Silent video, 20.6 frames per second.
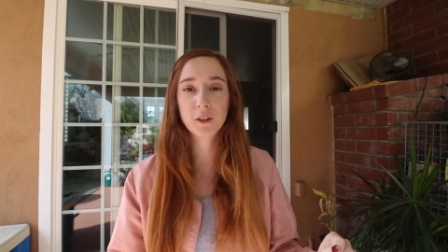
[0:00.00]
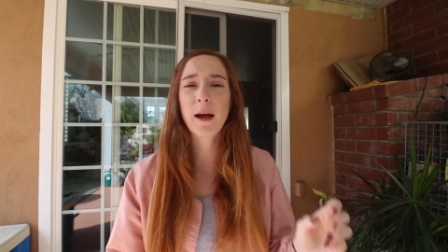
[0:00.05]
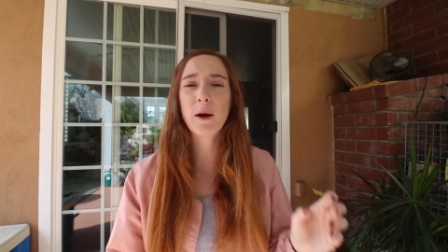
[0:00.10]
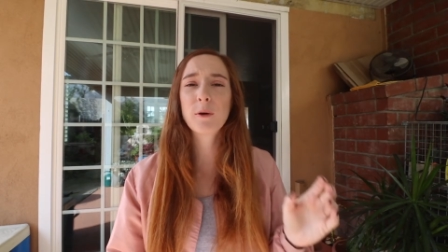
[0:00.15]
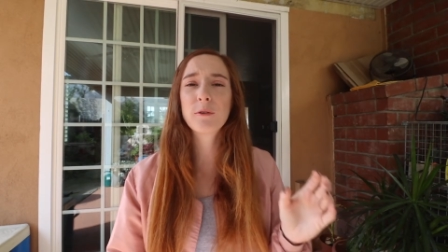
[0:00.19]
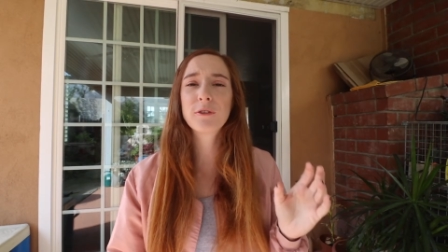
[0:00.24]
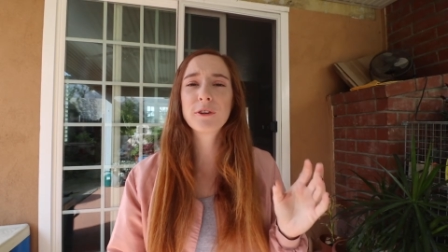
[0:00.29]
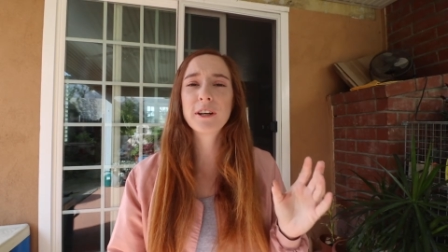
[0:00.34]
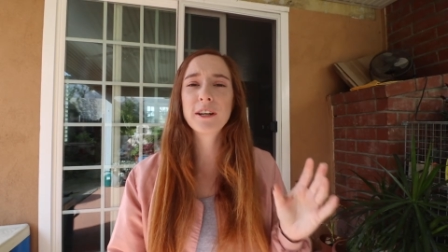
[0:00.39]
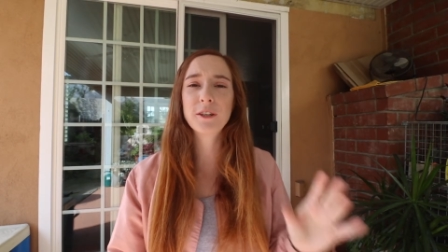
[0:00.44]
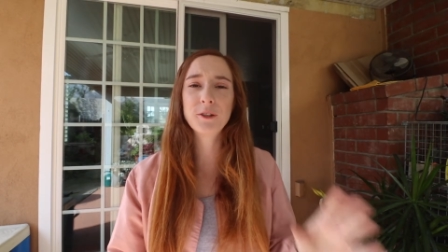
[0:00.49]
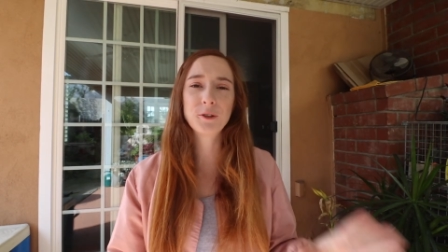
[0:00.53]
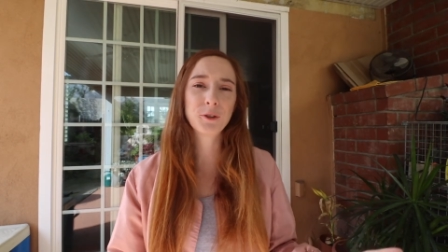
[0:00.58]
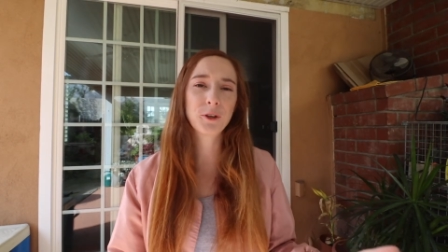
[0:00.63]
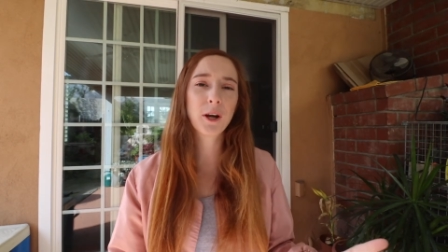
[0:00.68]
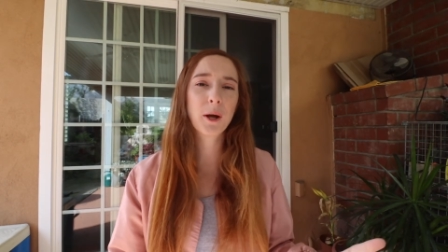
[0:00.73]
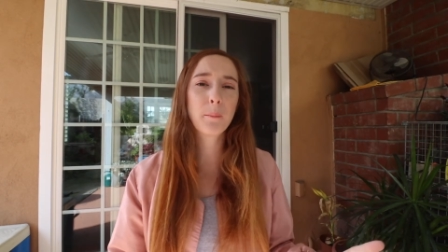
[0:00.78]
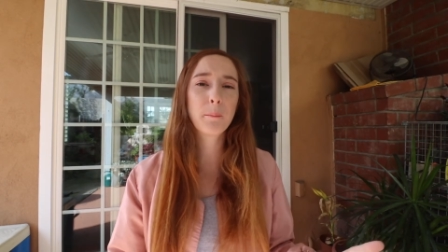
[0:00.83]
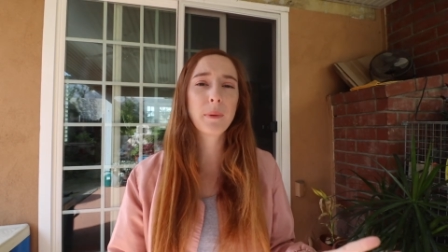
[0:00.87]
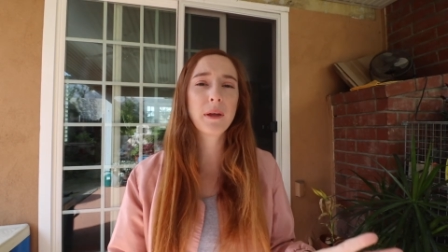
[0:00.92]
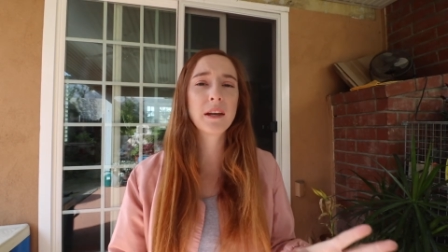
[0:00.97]
However, in
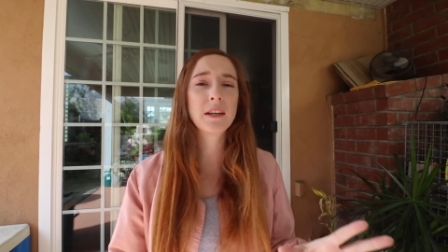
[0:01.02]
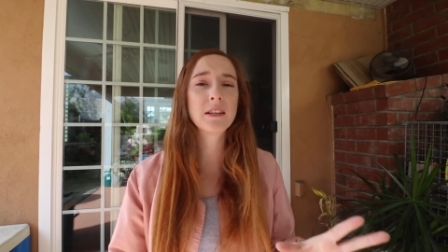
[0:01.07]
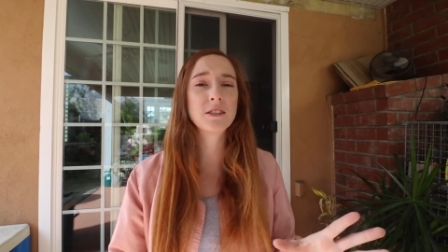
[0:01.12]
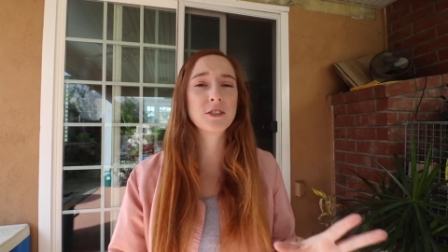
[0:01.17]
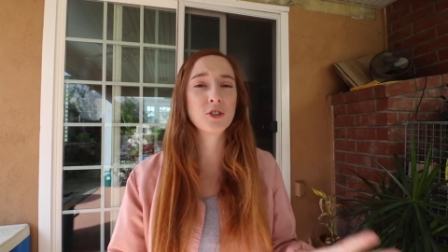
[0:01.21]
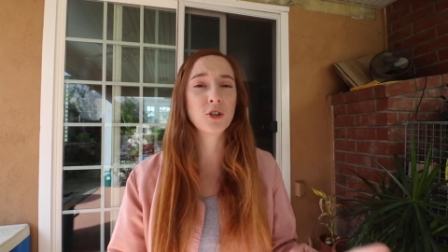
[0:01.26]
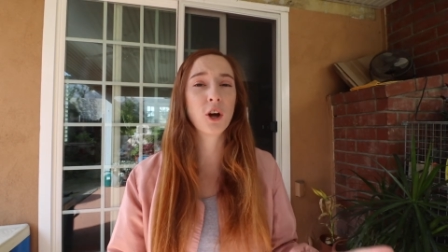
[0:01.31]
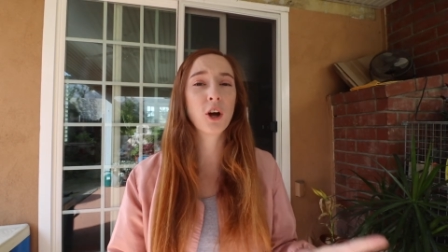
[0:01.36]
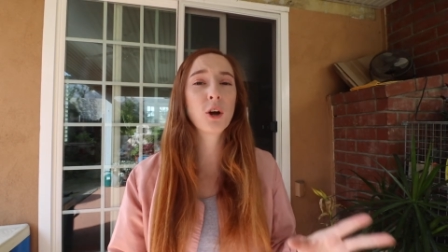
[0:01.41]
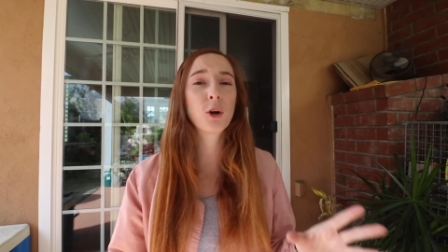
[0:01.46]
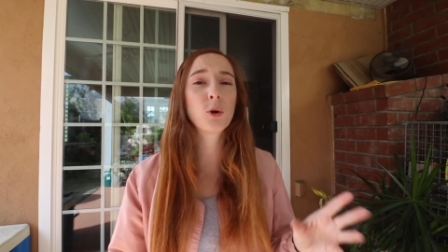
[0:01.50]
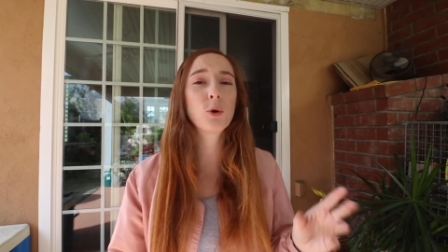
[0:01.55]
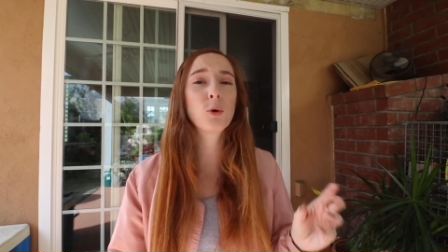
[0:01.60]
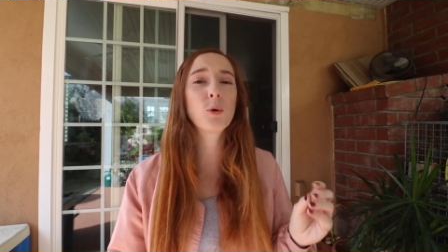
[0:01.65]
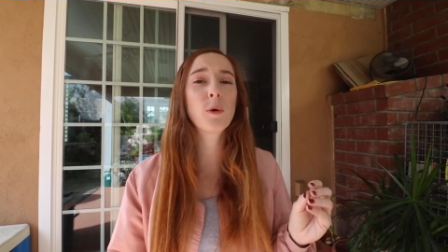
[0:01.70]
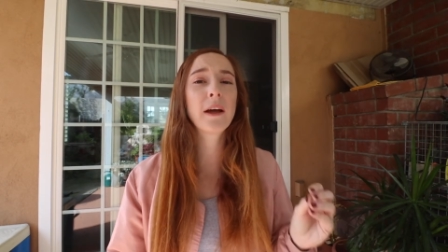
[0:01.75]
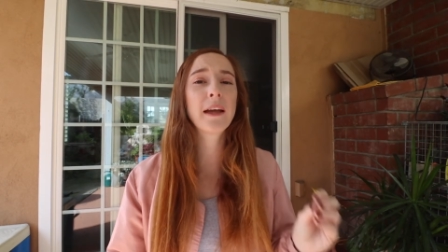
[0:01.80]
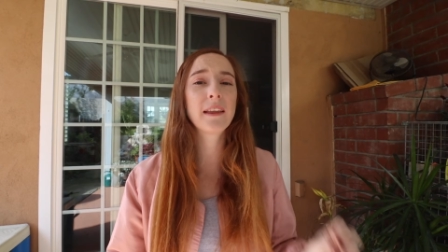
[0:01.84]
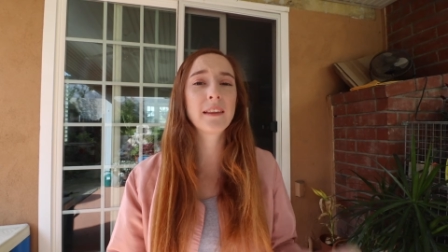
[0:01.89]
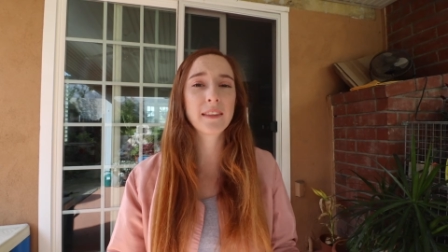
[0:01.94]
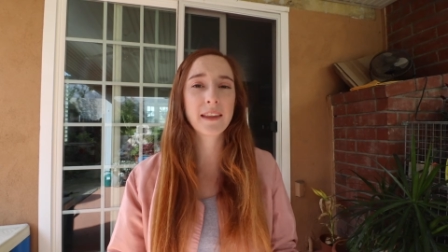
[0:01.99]
Europe, it is not
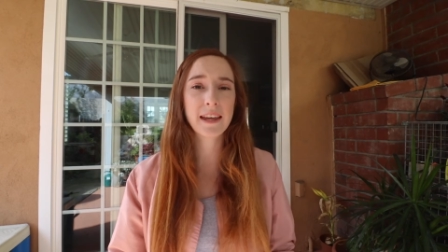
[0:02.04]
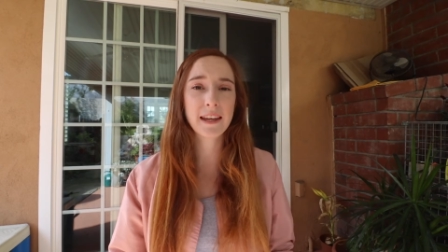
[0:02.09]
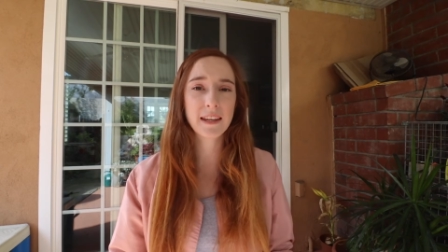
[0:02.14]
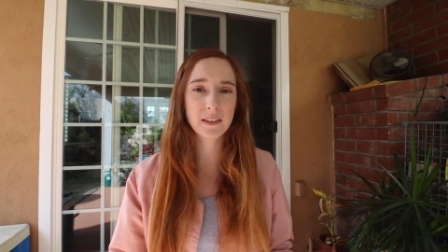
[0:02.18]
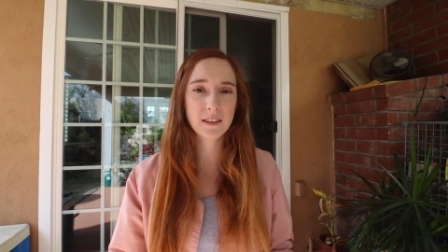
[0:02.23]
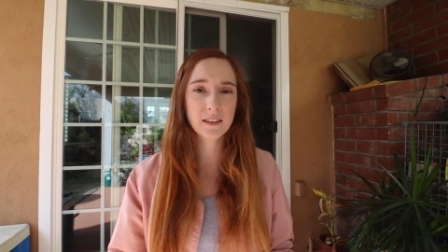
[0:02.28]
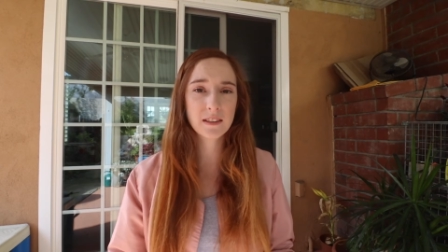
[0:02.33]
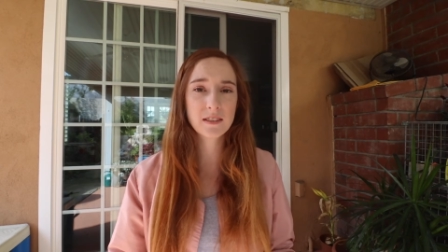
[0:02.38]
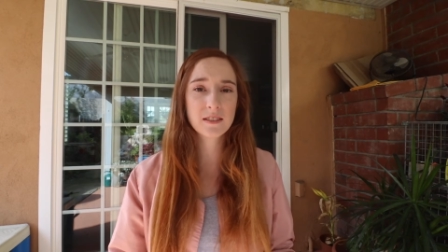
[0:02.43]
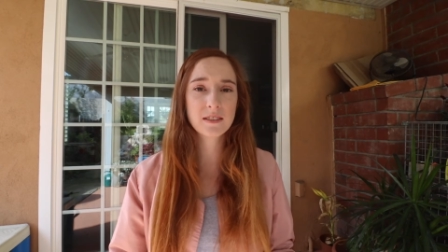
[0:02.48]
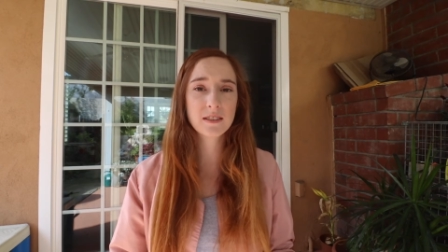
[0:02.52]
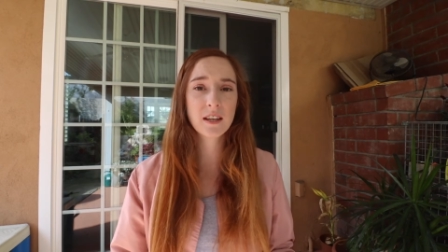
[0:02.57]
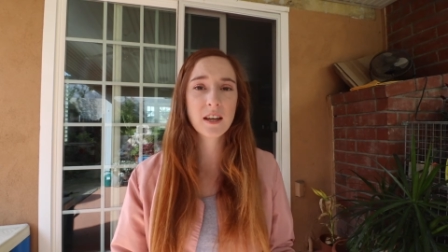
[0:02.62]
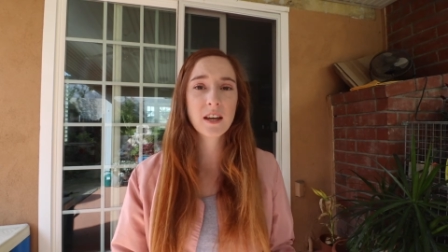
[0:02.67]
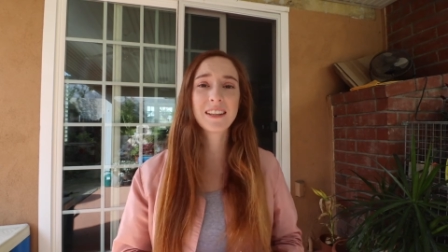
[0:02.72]
quite like this.